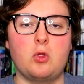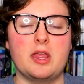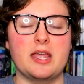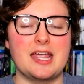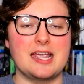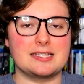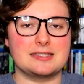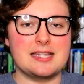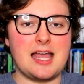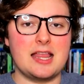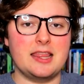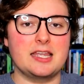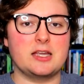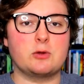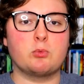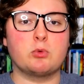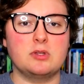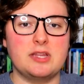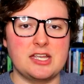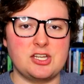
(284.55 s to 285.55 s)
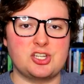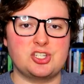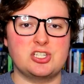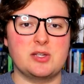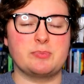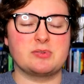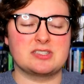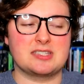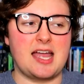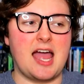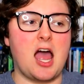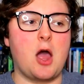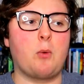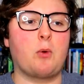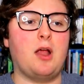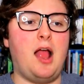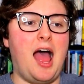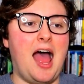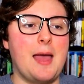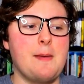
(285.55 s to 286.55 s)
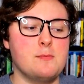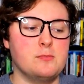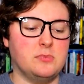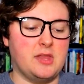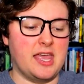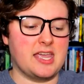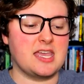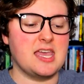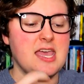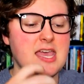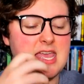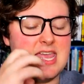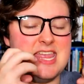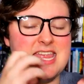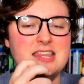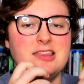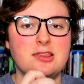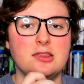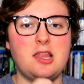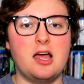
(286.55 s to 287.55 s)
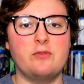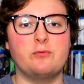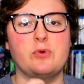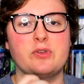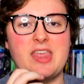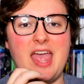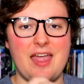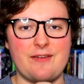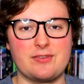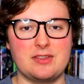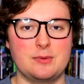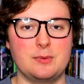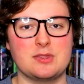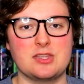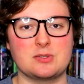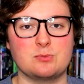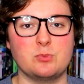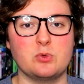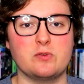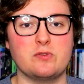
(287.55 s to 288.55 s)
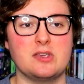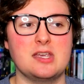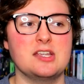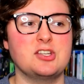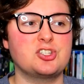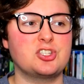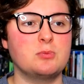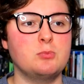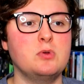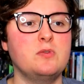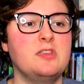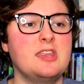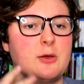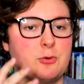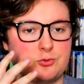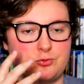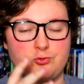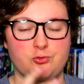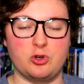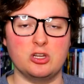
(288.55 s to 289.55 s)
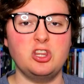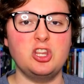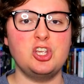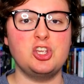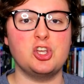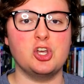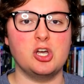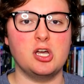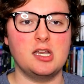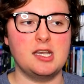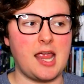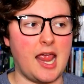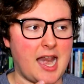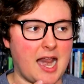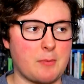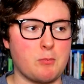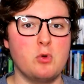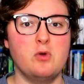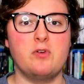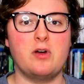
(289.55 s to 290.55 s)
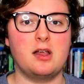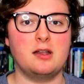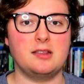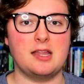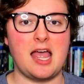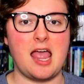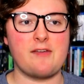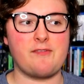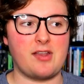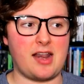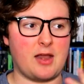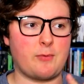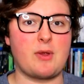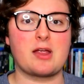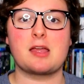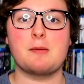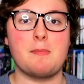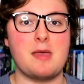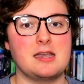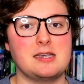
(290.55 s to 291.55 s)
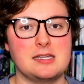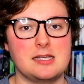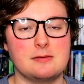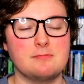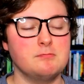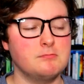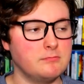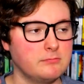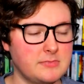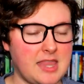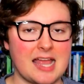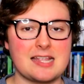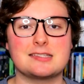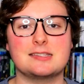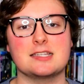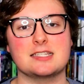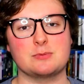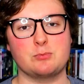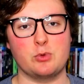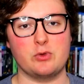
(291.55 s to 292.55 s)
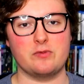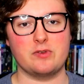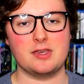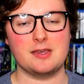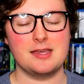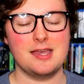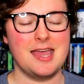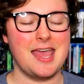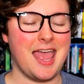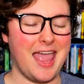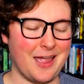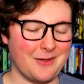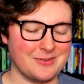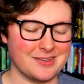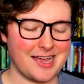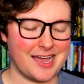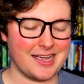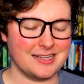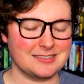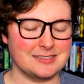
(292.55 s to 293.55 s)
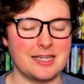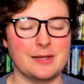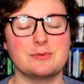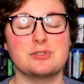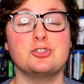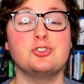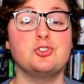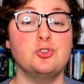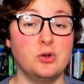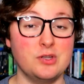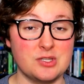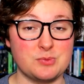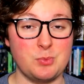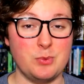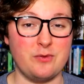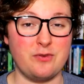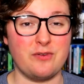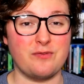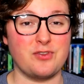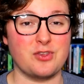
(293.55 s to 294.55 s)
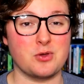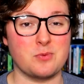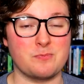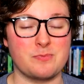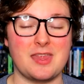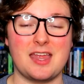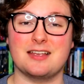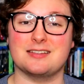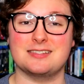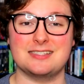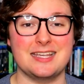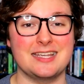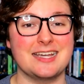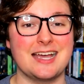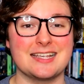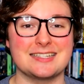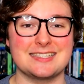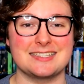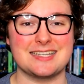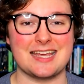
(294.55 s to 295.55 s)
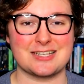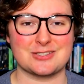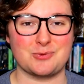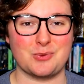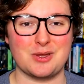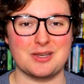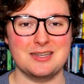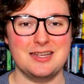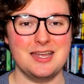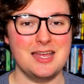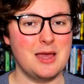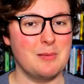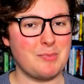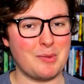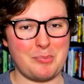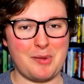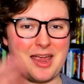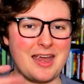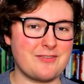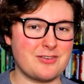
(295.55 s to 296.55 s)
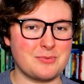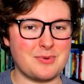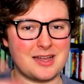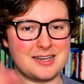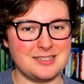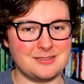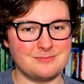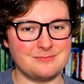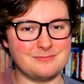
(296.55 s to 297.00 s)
Like, it's not like relationship style where I'm like in love with everything about this movie. It's just a movie that was really good, and I move on in life and I recommend it. That's this movie. And anyway, you guys, have enjoyed this movie review. I'll see you guys in the next one. Bye bye, everybody.